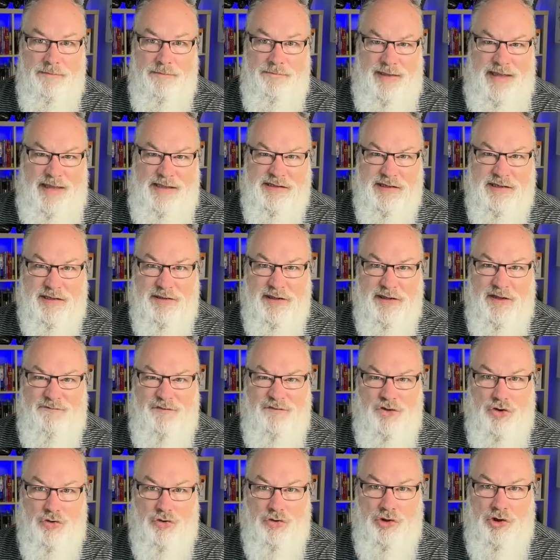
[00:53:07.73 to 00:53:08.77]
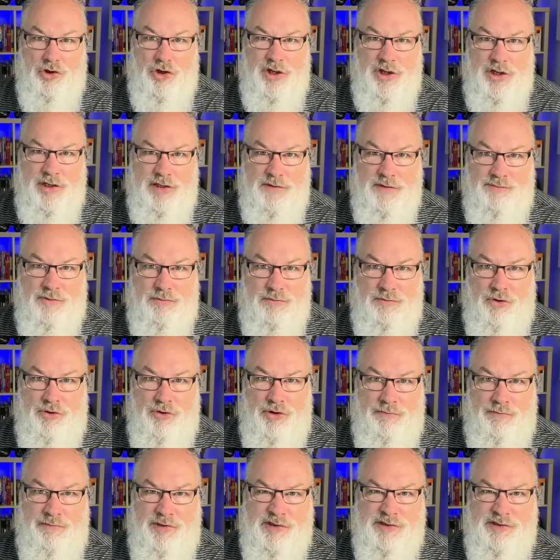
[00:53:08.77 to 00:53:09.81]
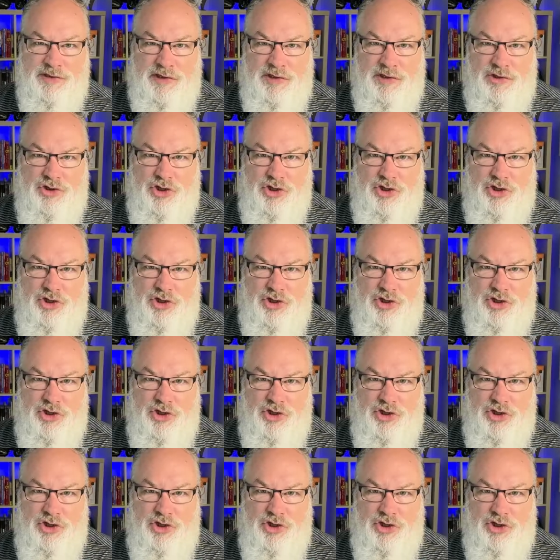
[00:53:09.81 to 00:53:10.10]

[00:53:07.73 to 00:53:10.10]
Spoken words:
Basically, if you're looking to promote your business,